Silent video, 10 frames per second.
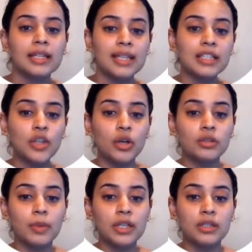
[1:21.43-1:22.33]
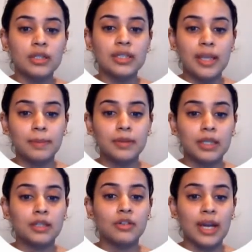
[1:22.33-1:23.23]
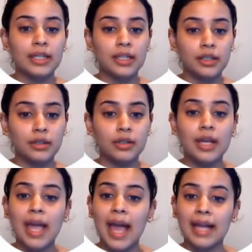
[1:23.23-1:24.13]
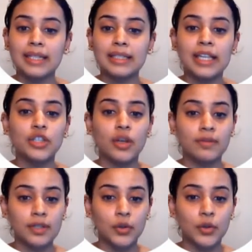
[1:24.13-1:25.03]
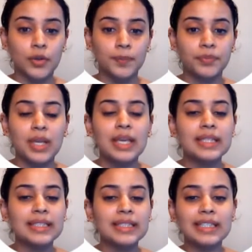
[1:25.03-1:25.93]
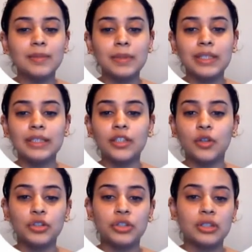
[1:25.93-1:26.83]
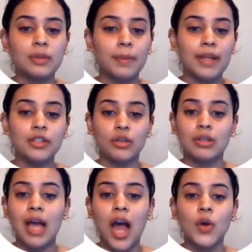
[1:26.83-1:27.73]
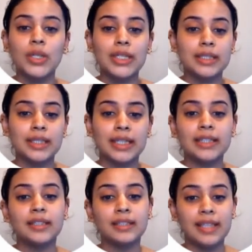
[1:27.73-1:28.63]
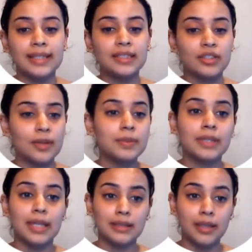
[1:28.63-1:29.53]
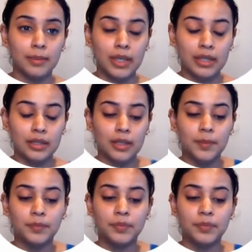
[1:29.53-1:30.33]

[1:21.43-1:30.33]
Test automation steps in right here and takes off the load. Scalability quotient depends on how easily the test scripts gets updated.